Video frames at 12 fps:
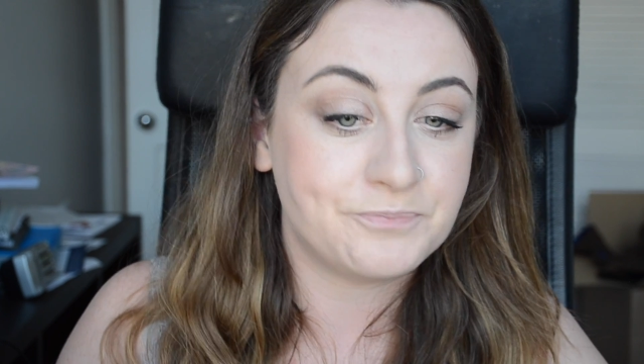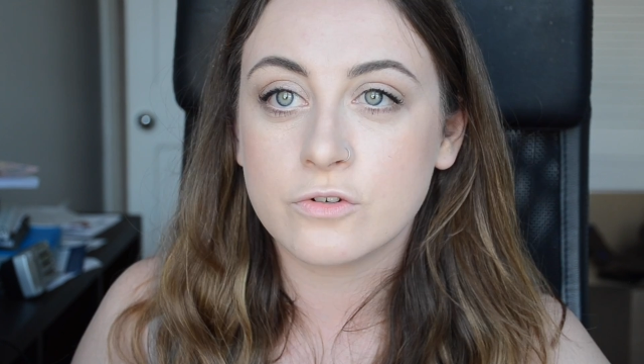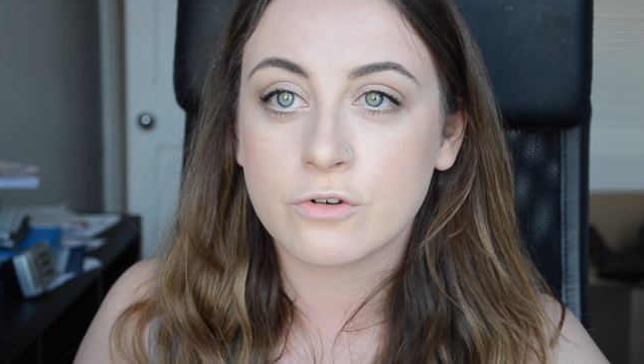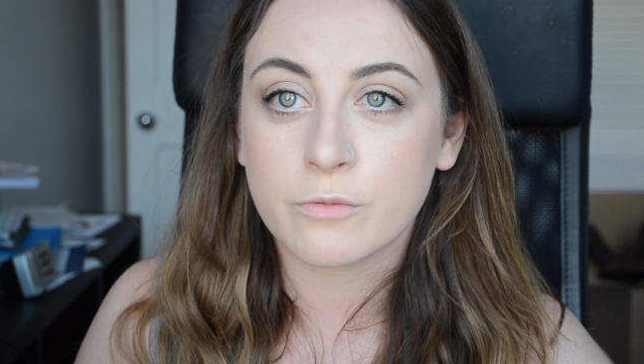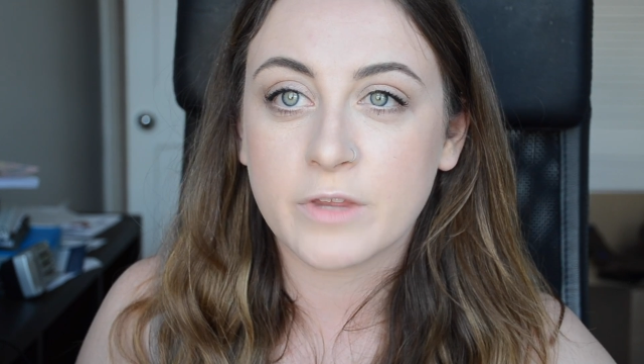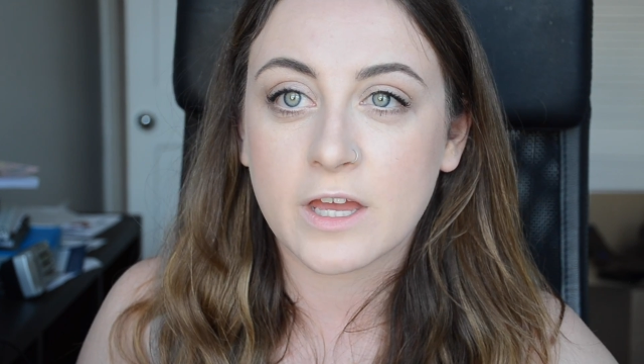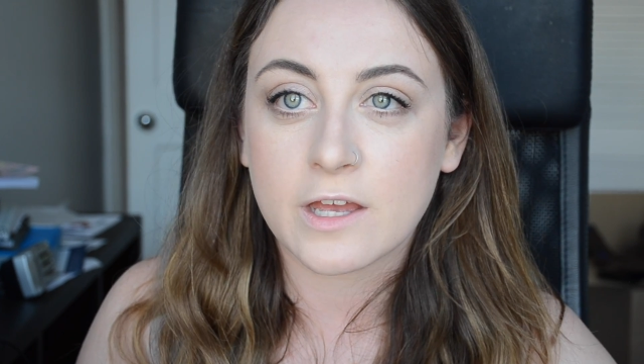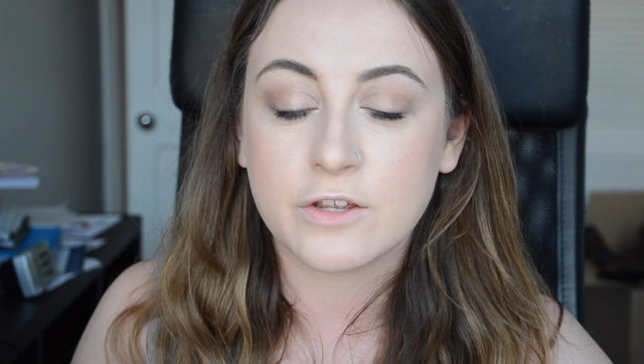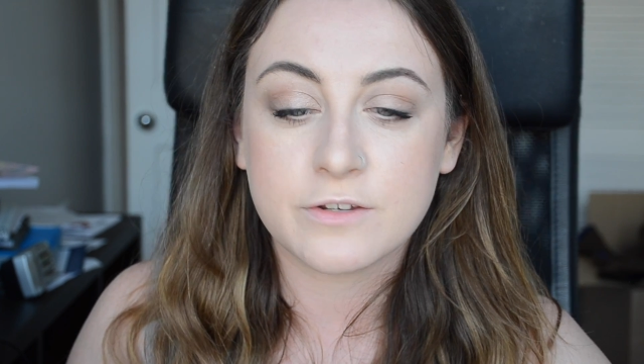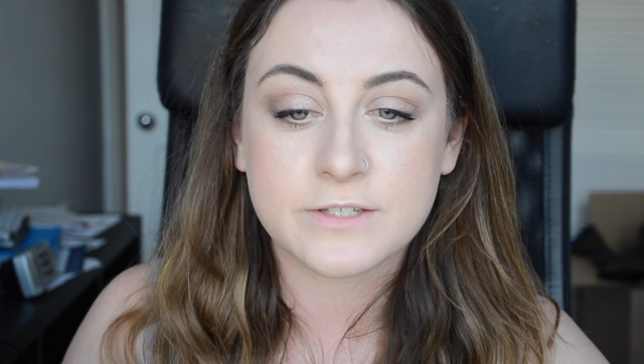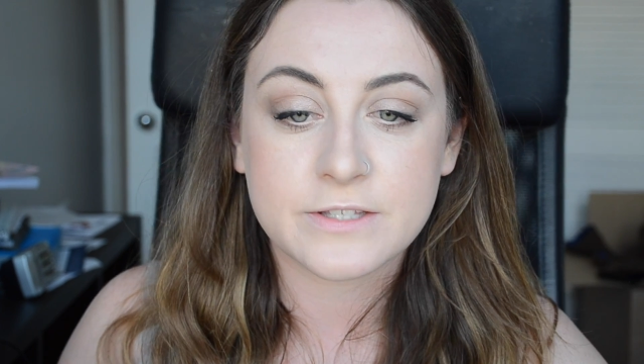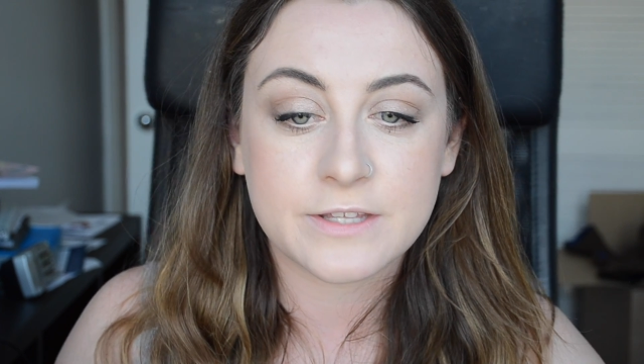Normally I
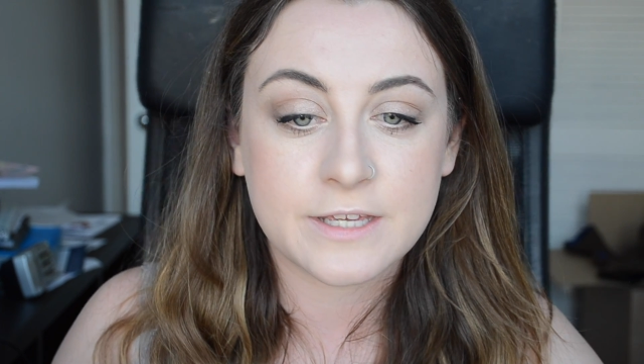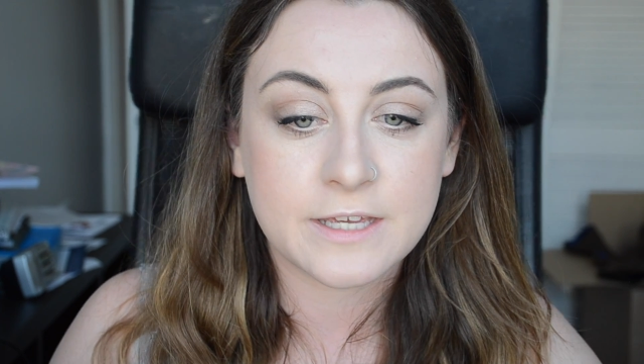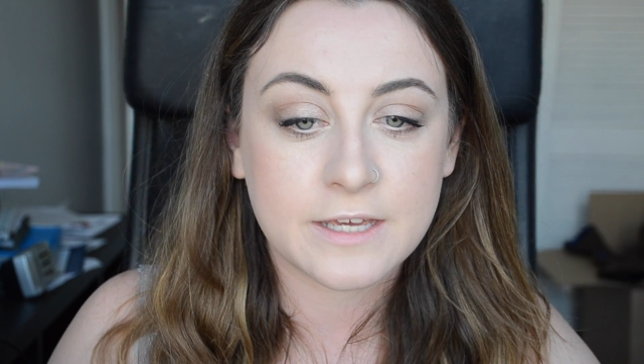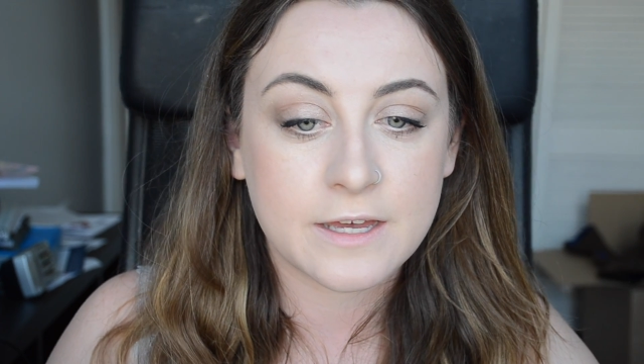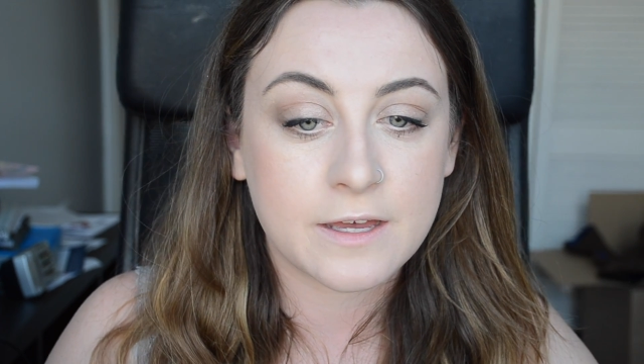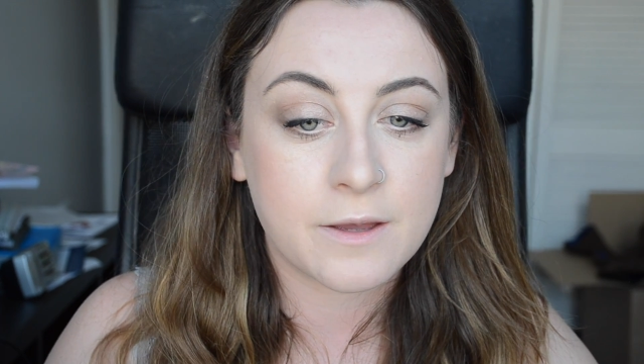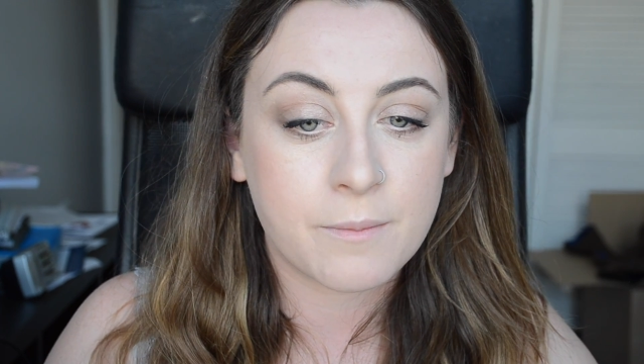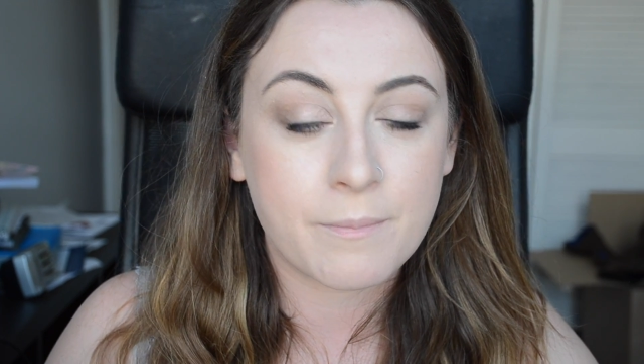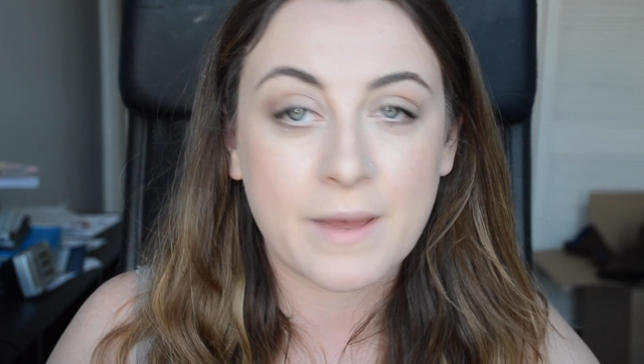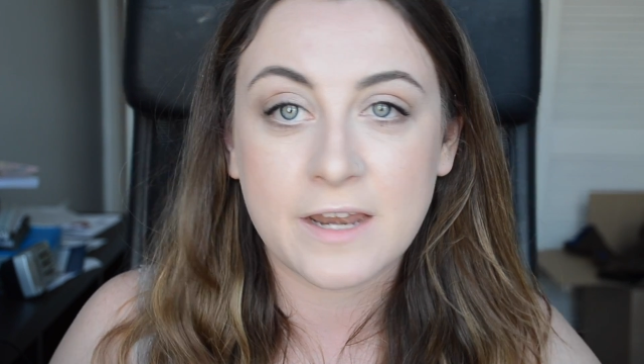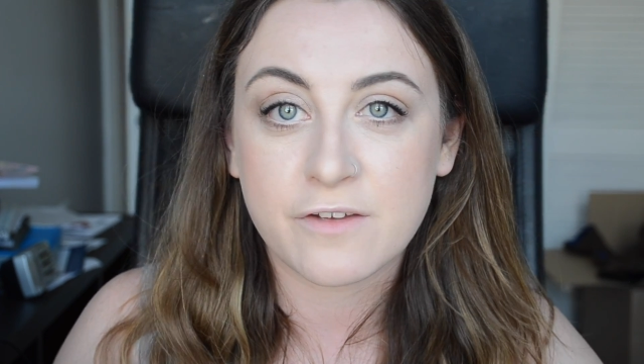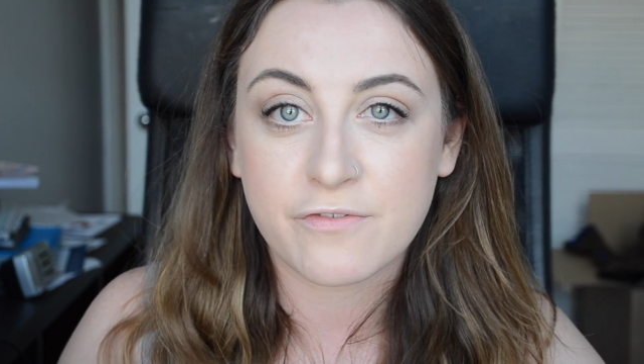use the
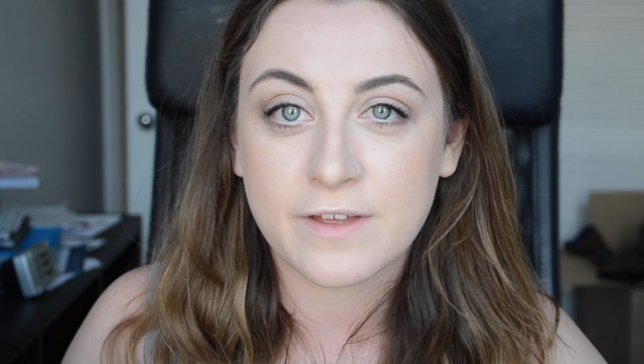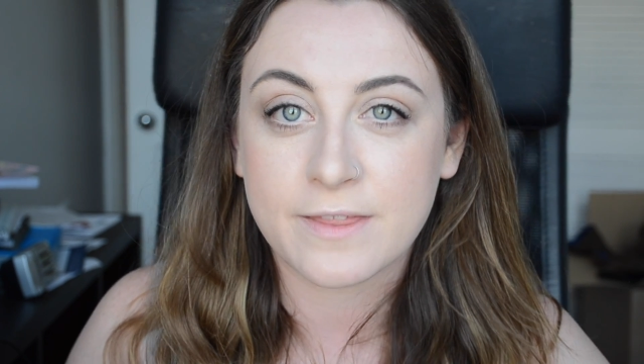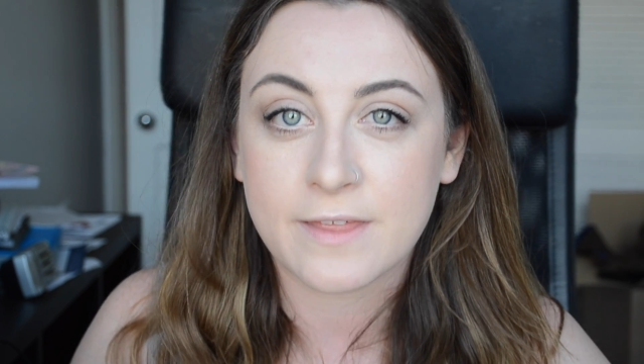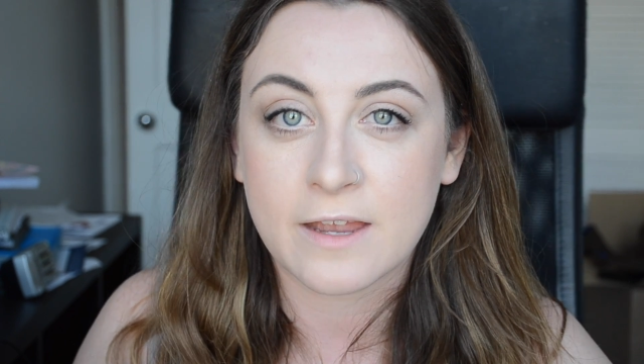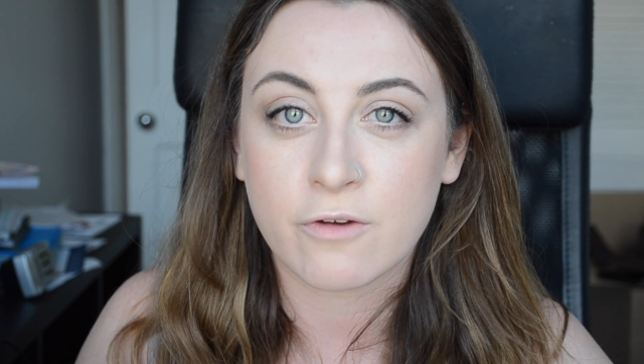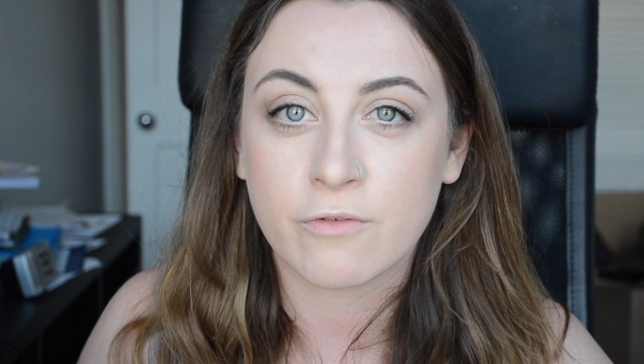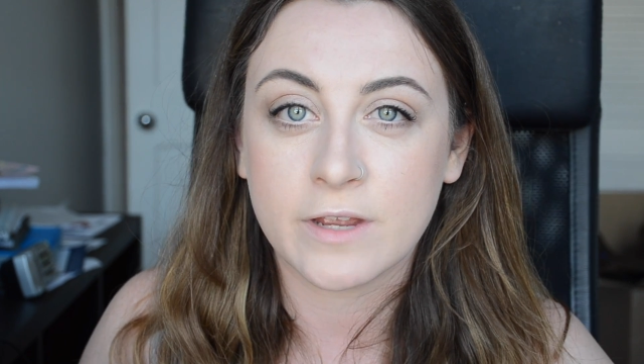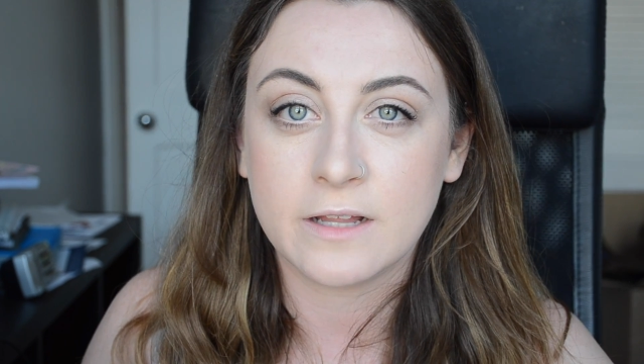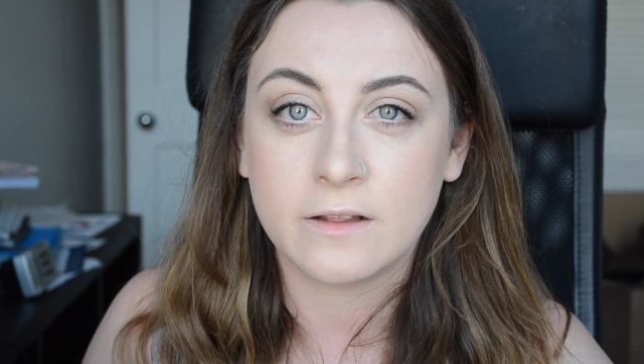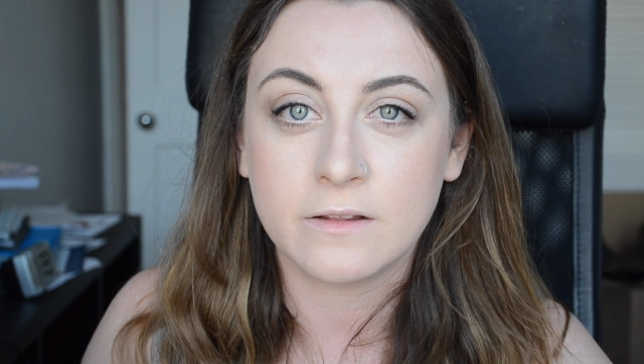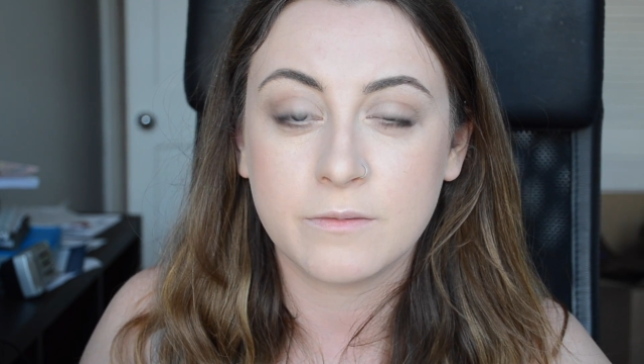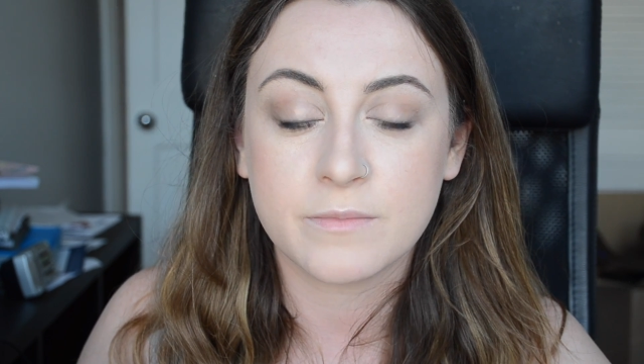Benefit They're
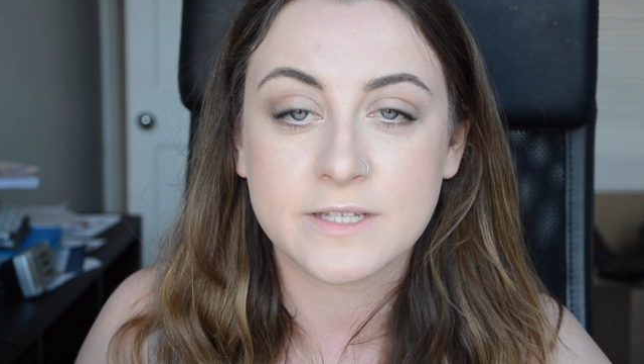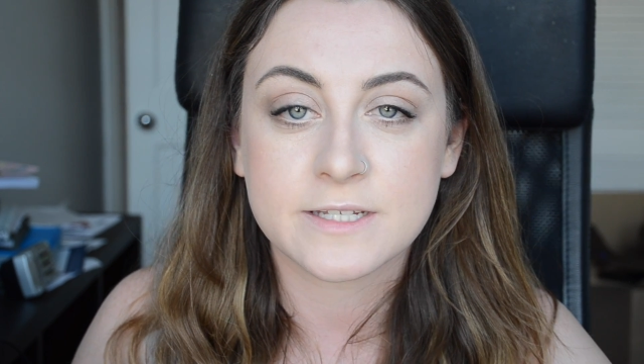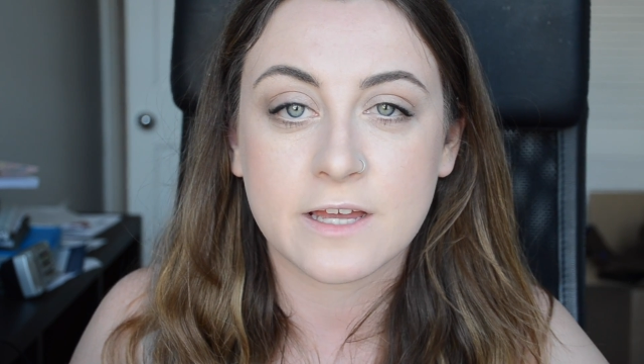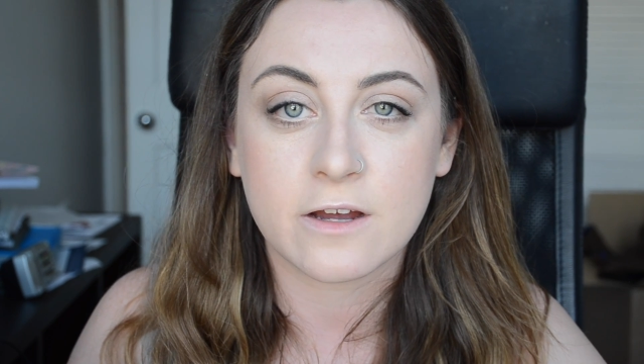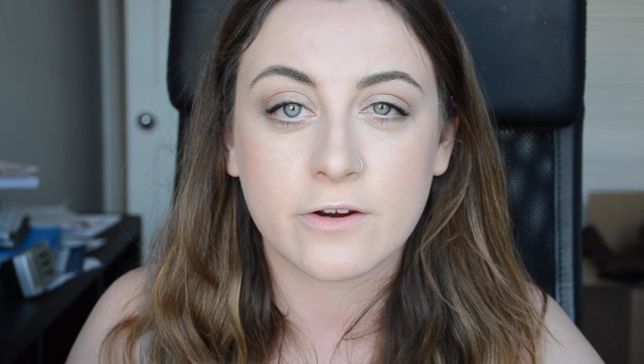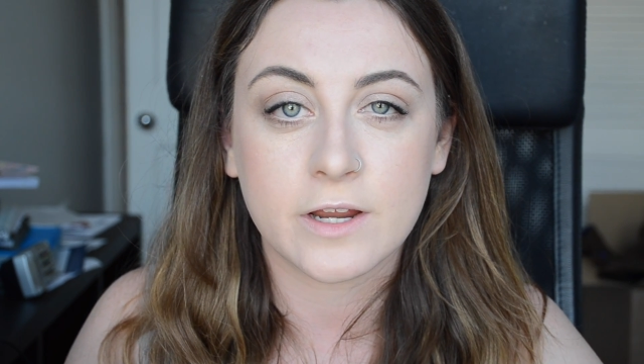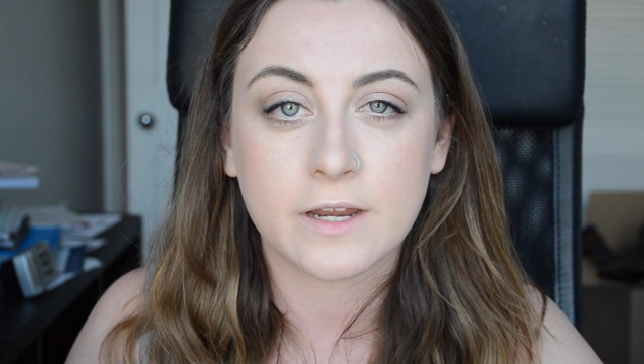Real mascara,